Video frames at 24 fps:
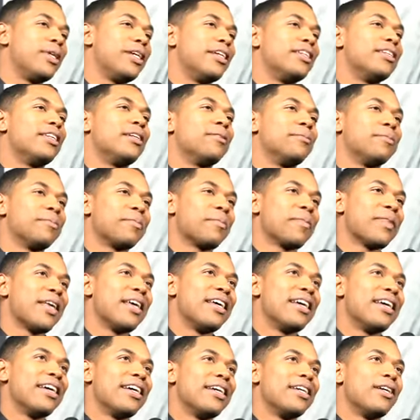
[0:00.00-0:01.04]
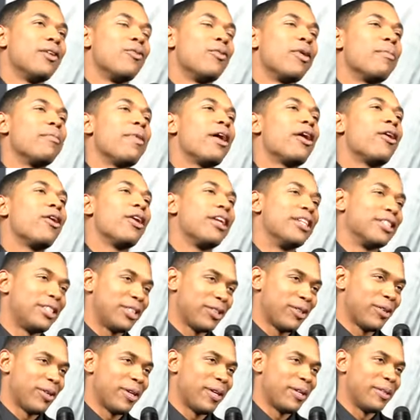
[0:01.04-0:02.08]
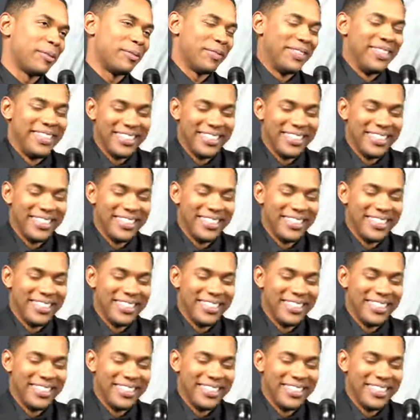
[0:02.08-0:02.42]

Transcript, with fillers: we end up we met on Instagram.